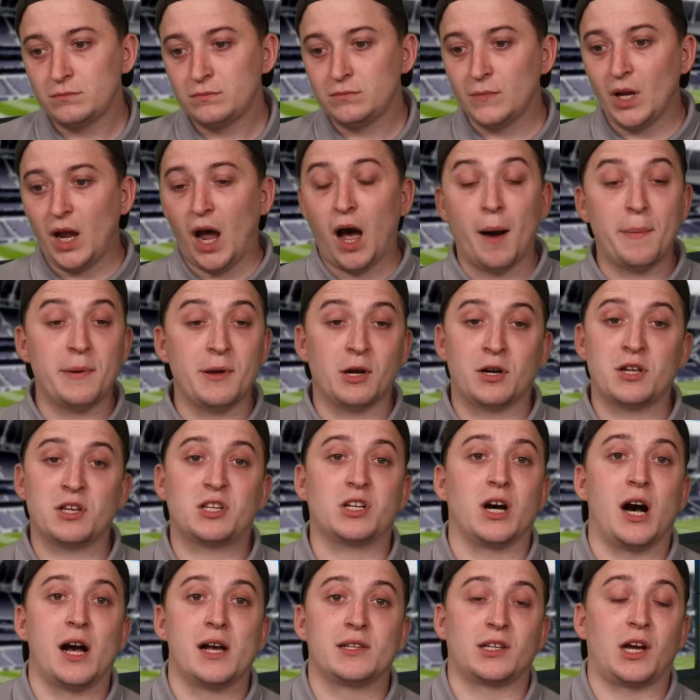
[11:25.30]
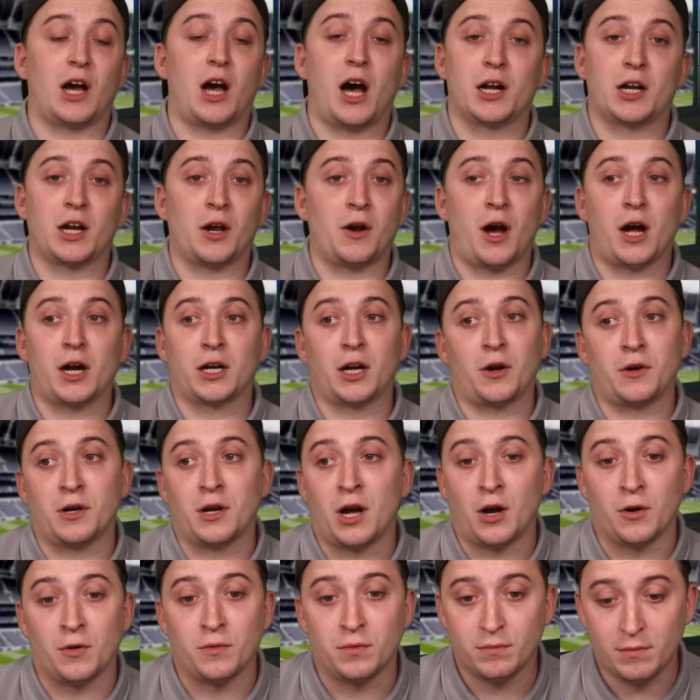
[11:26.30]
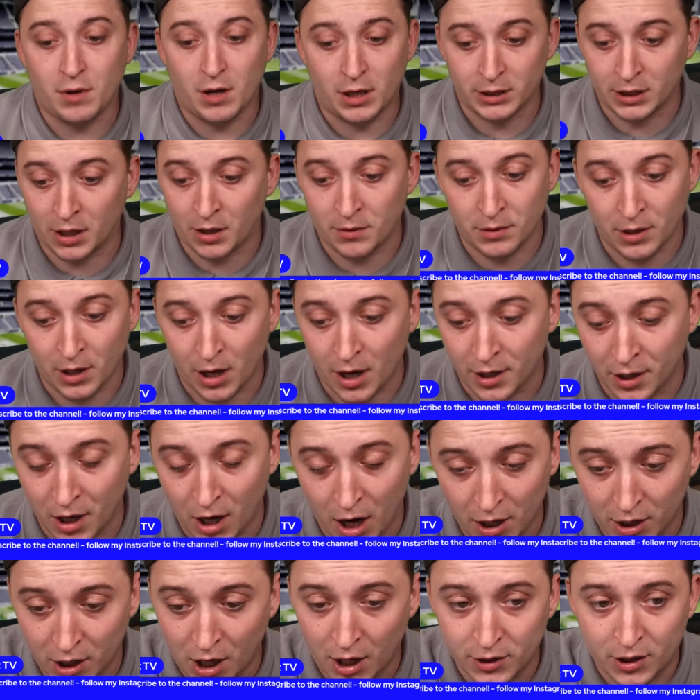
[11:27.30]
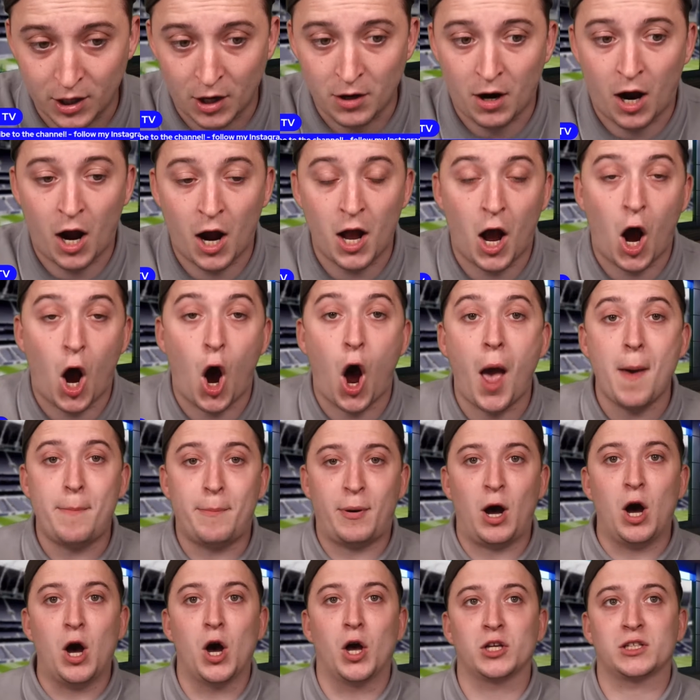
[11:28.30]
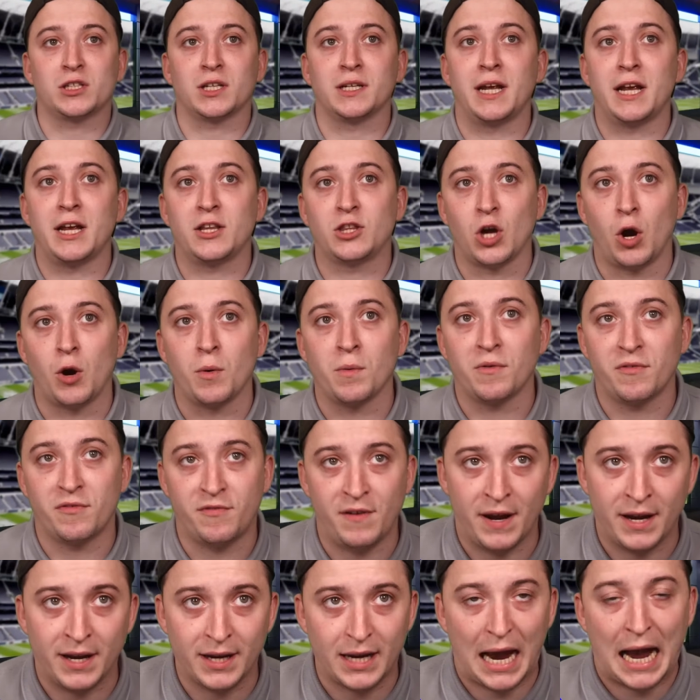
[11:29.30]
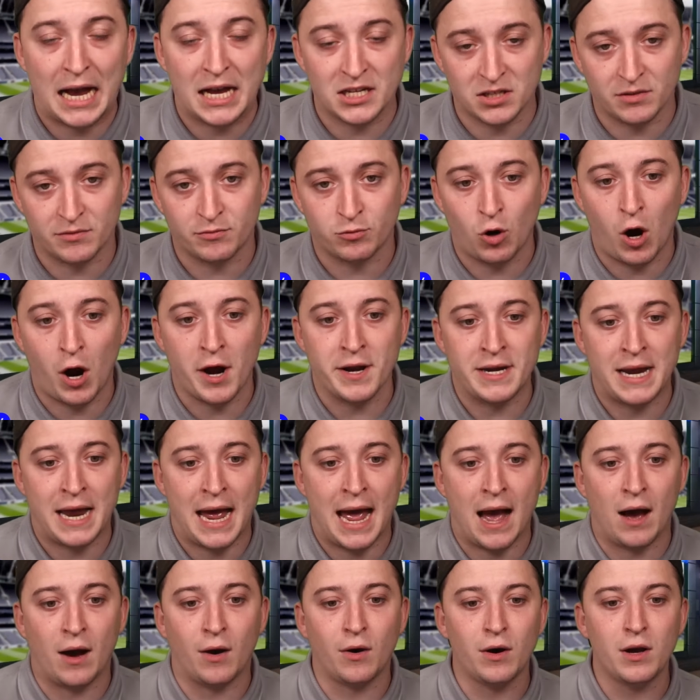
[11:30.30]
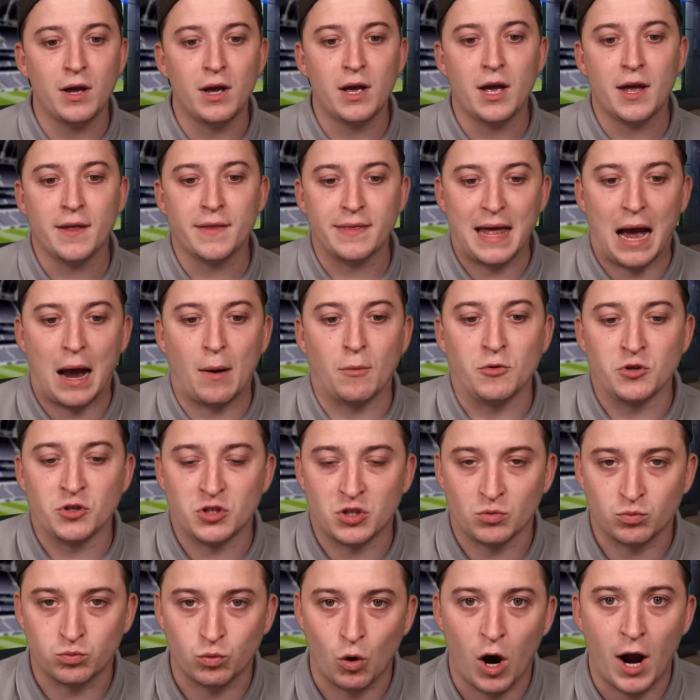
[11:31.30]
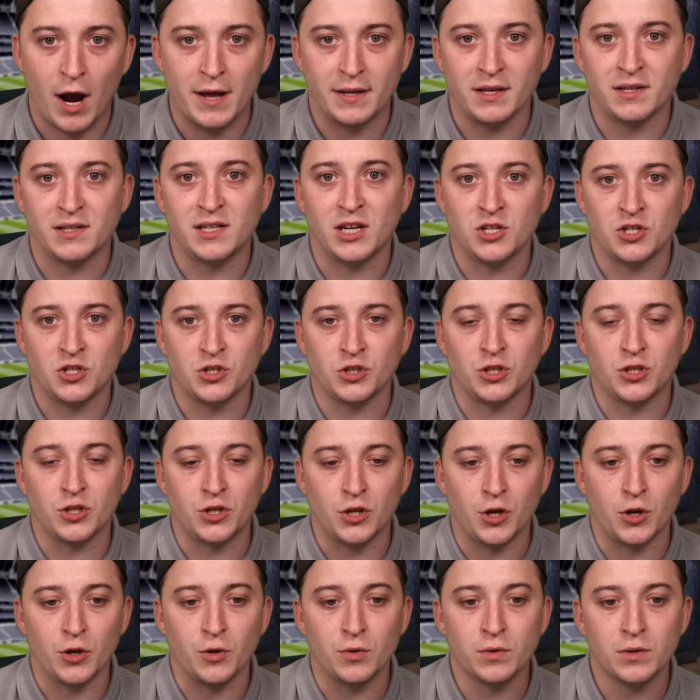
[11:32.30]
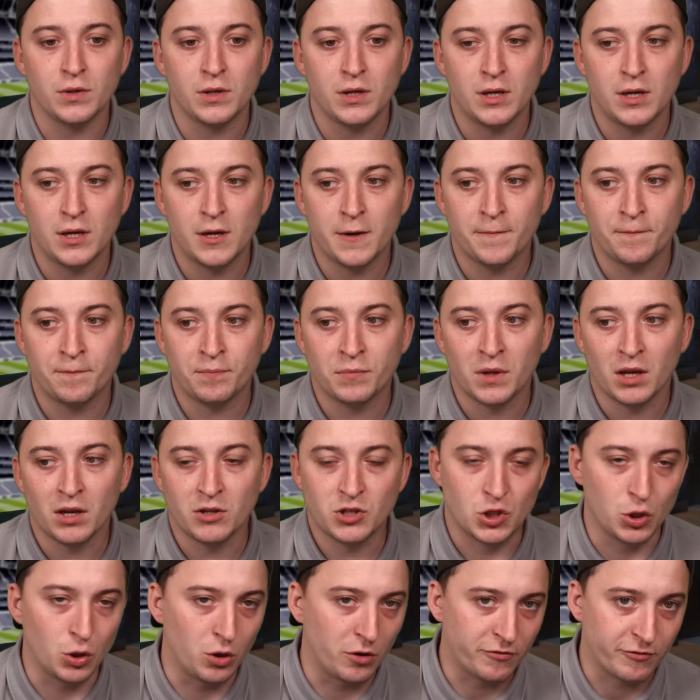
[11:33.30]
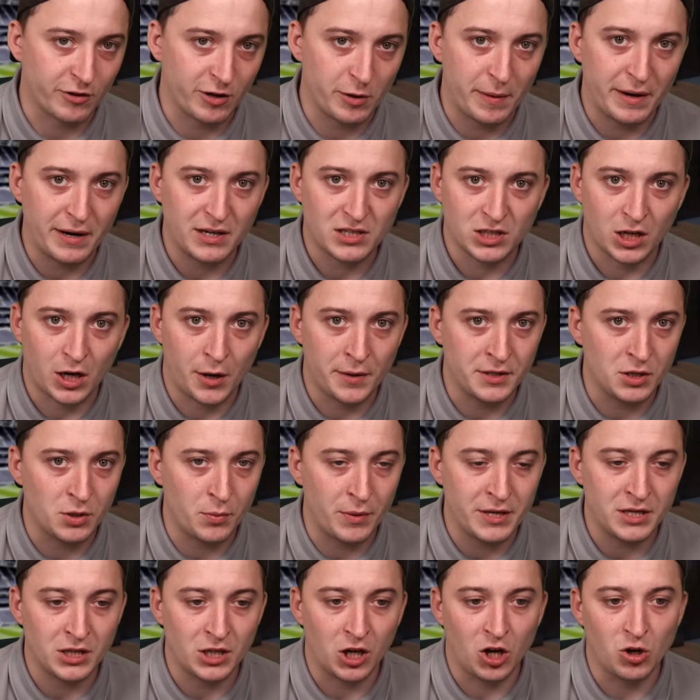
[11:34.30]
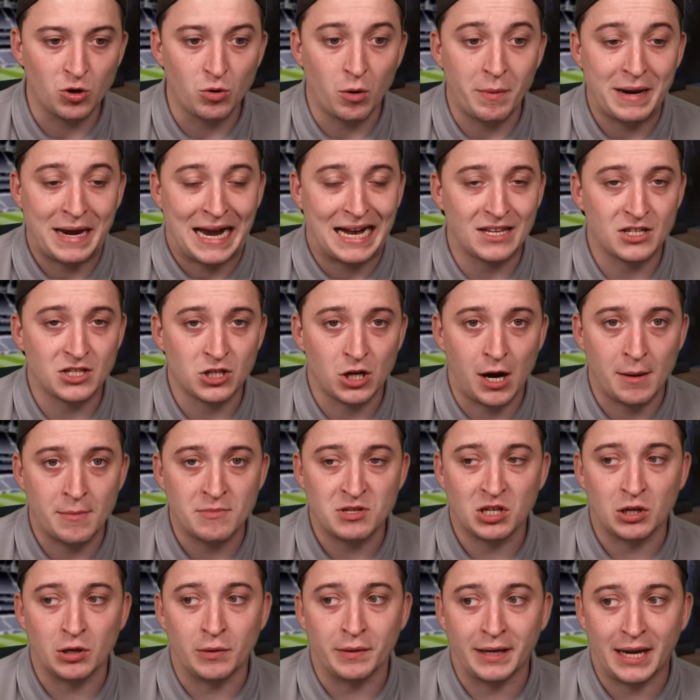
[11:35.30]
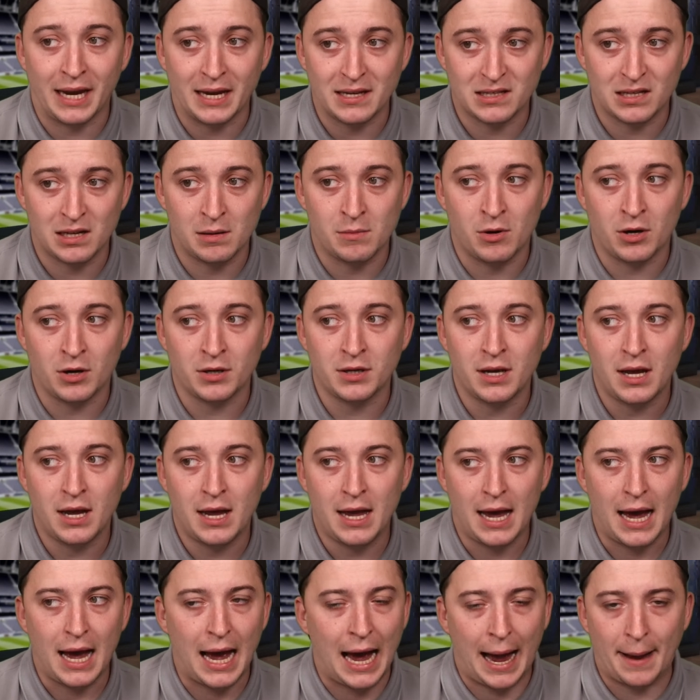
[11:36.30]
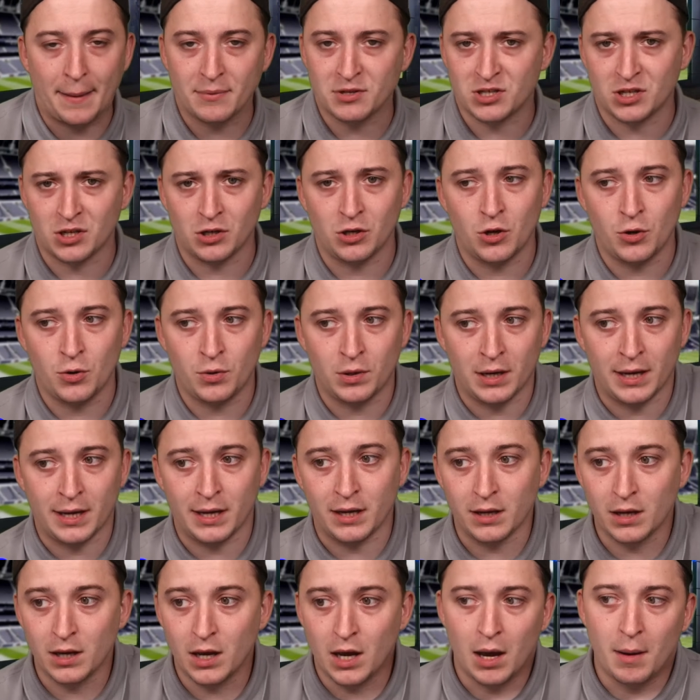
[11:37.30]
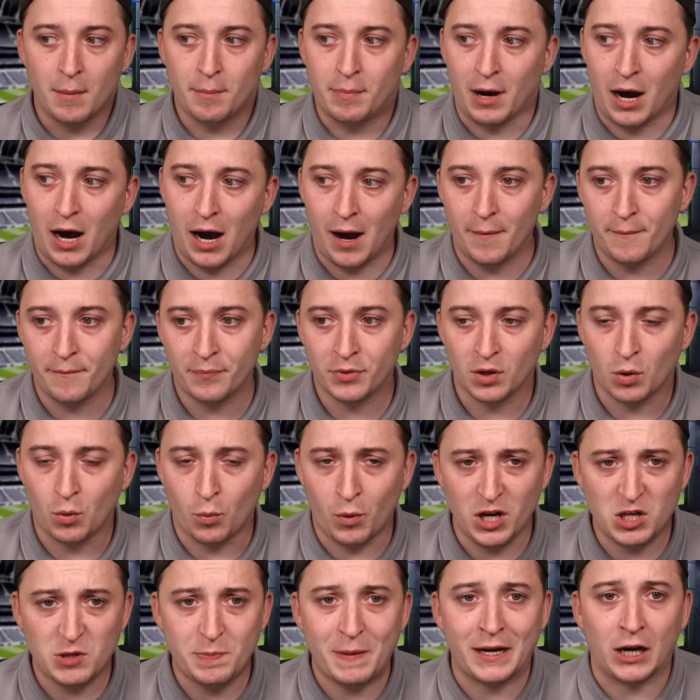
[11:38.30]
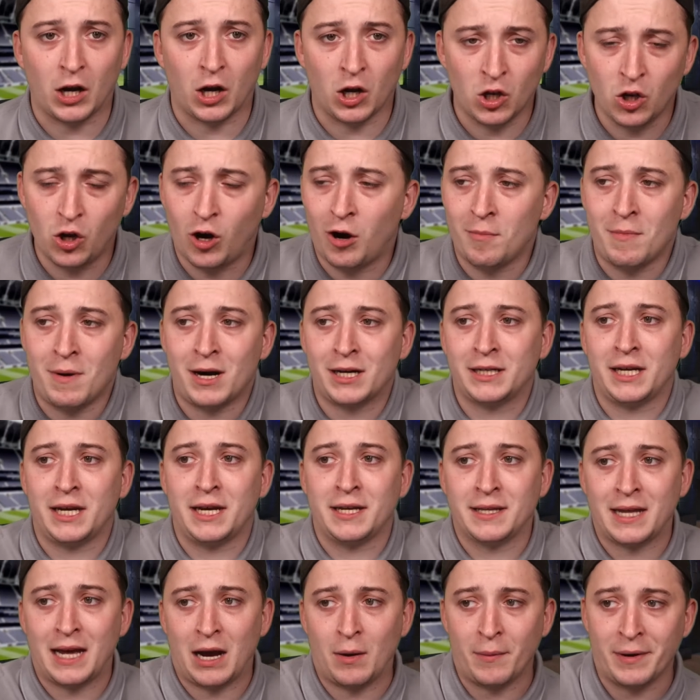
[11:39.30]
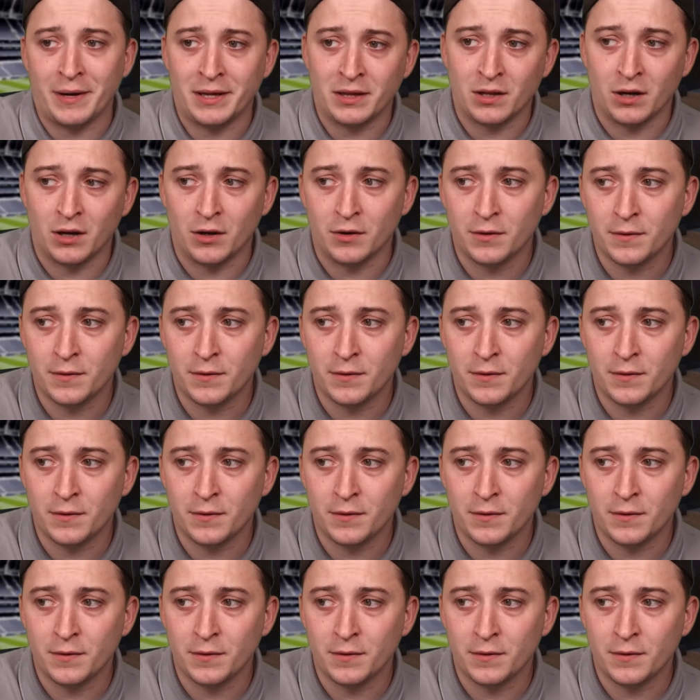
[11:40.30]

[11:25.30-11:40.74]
I personally don't think as of right now that was the right decision to do. 2 or 3 weeks ago in the window where we had time to go and get someone, absolutely. But we spent a lot of money in that window.